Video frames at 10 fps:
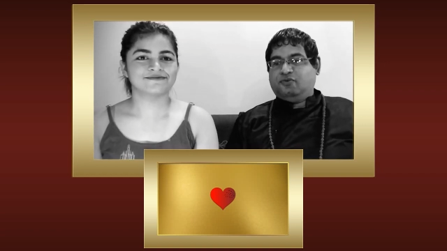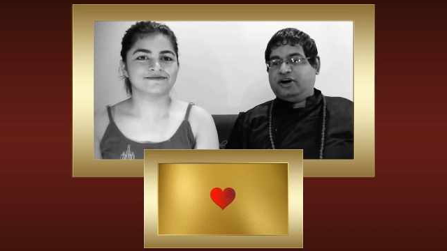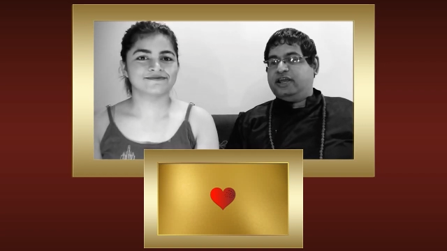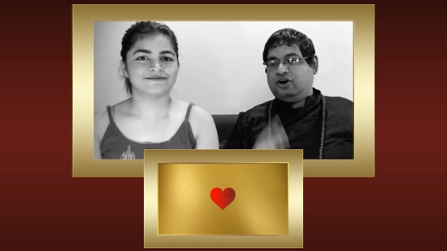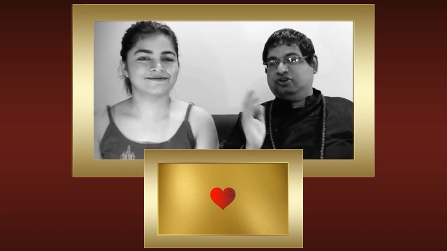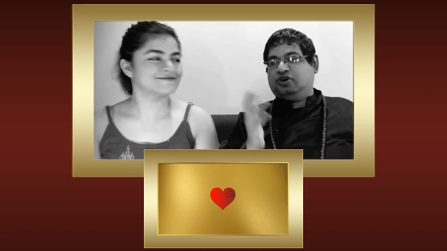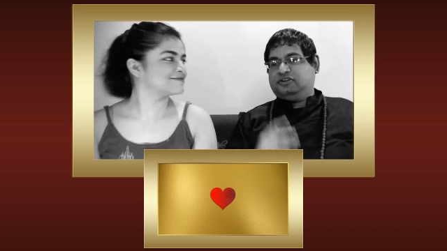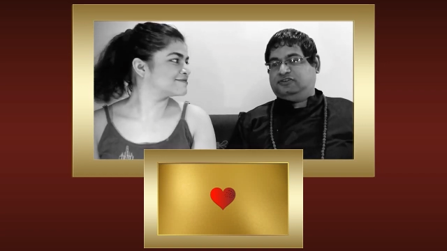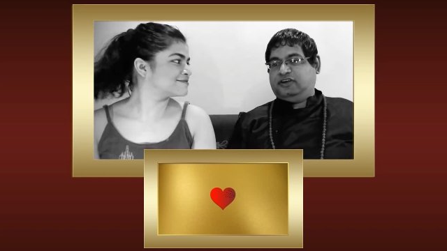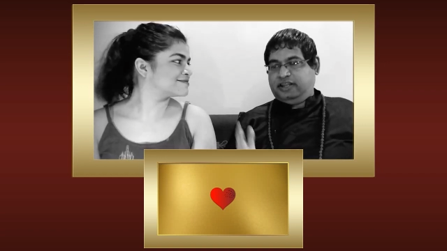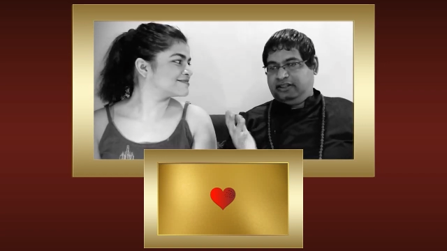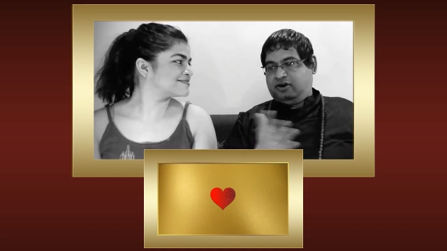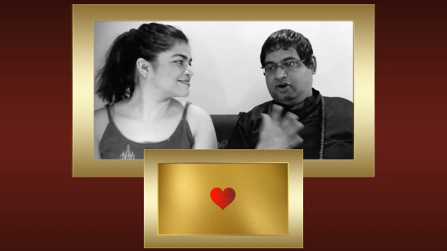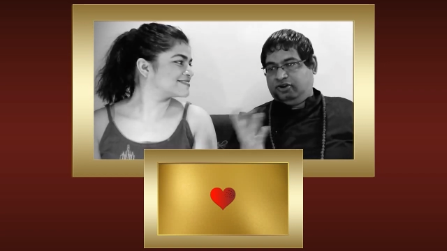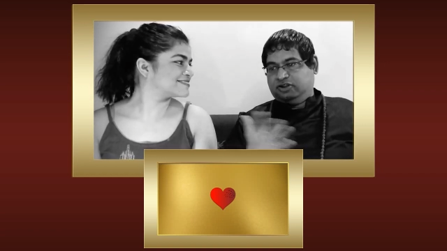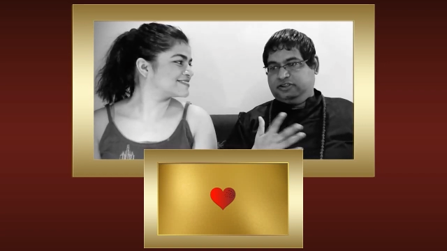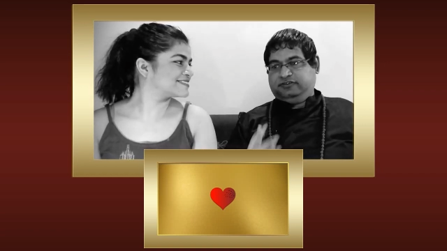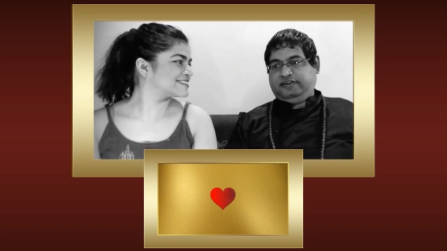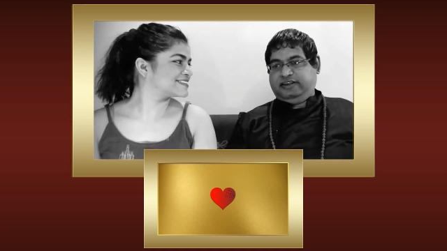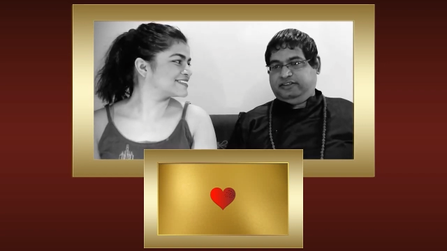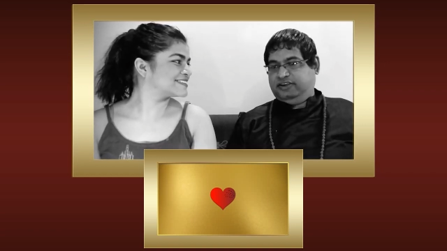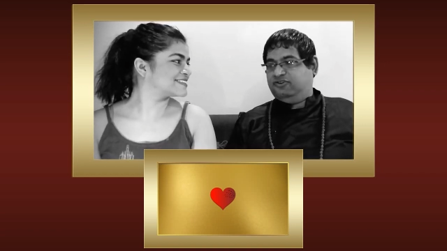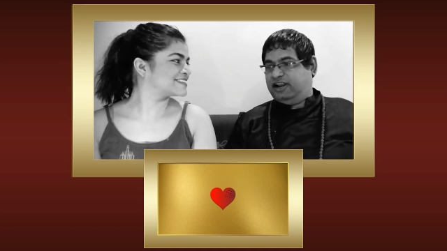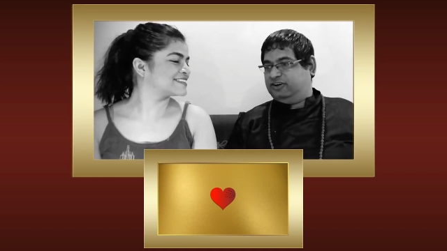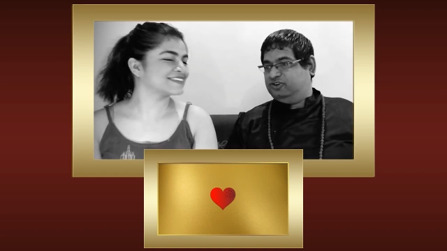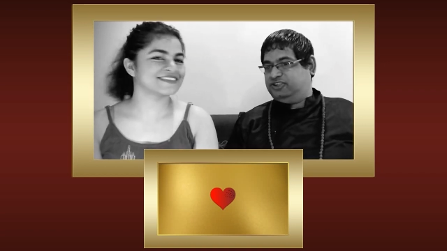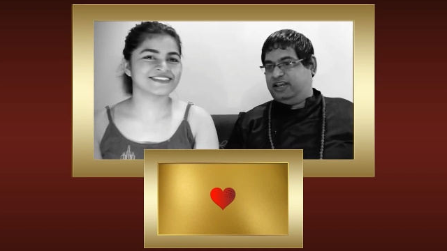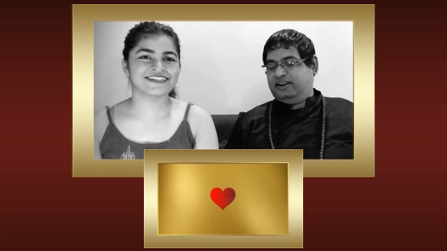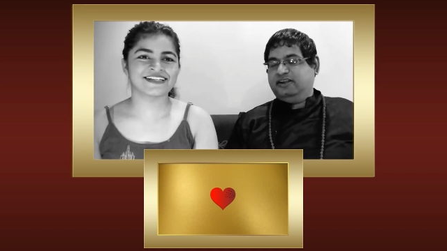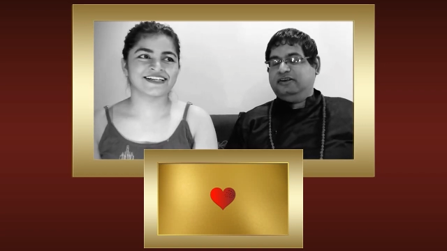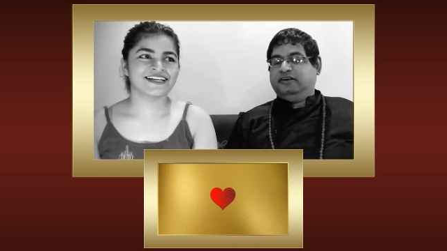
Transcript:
Speaker 1: What are your thoughts on, on all this? Anything you'd like to share?